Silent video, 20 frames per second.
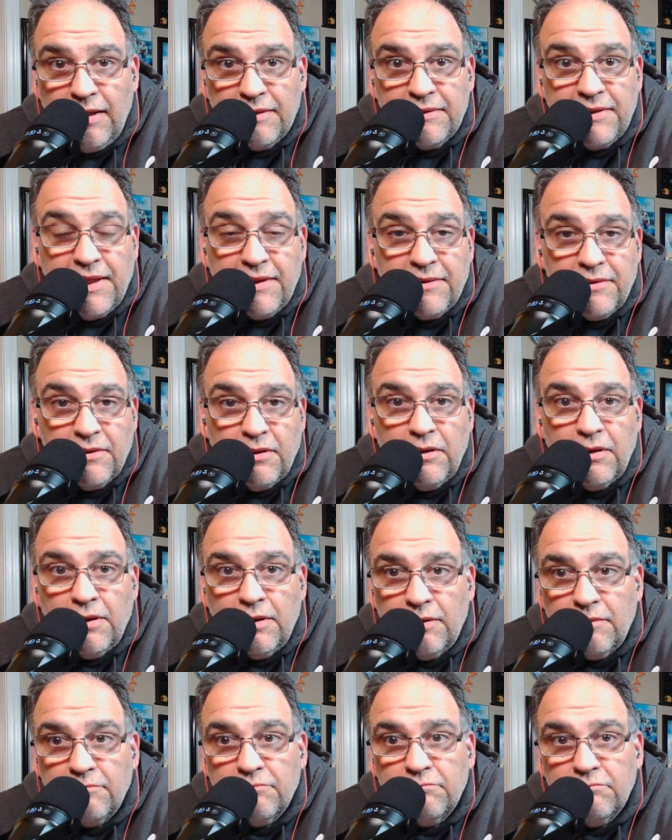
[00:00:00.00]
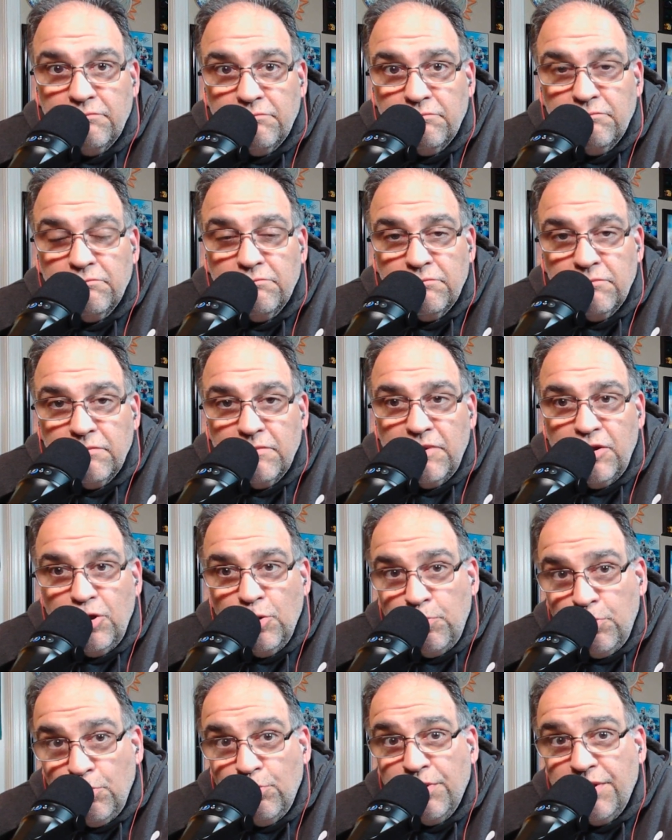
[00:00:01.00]
think you
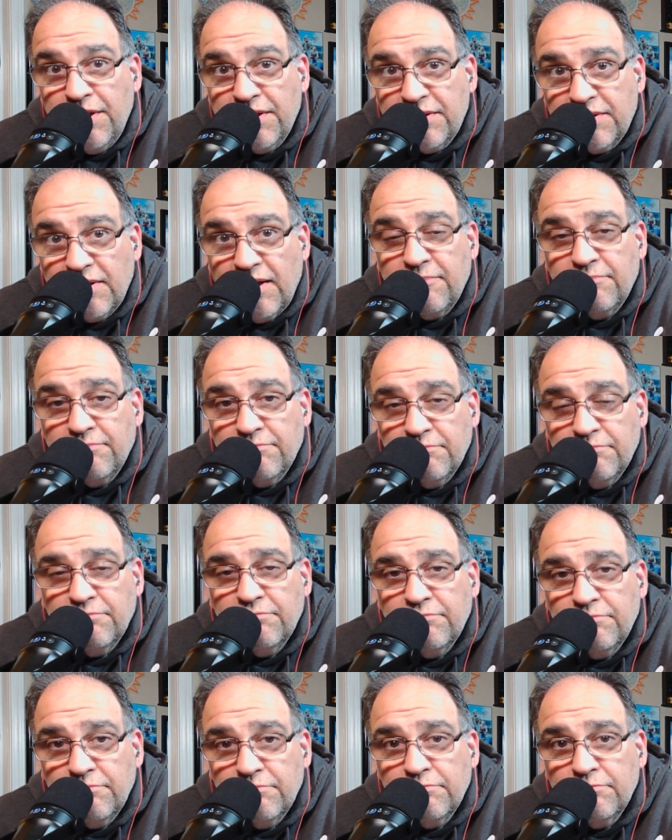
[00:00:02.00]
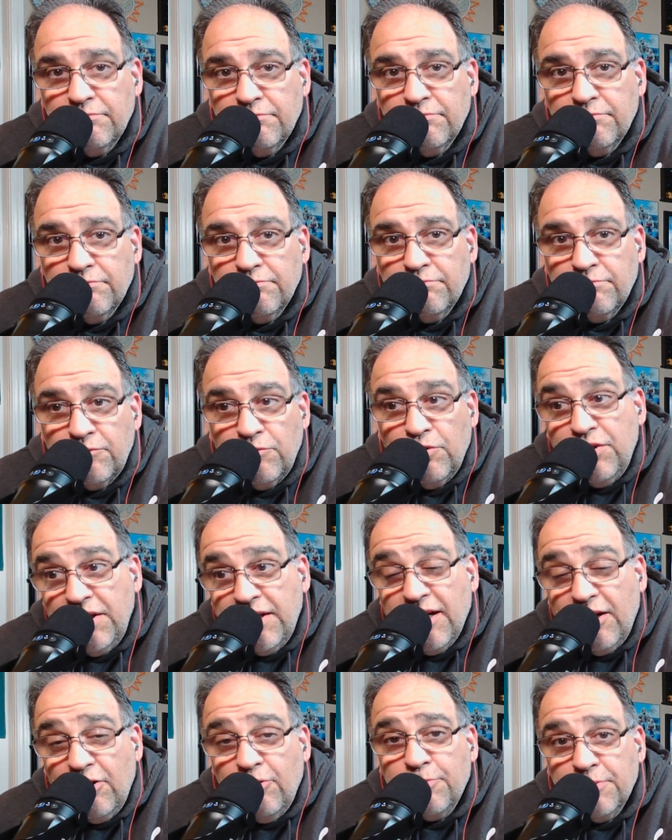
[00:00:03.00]
blew it this time. You need
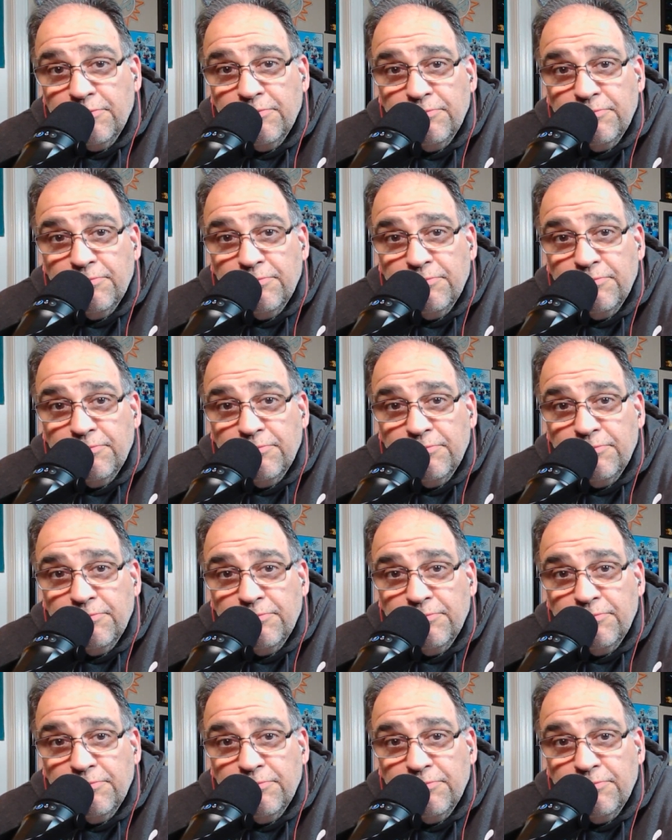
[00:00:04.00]
help.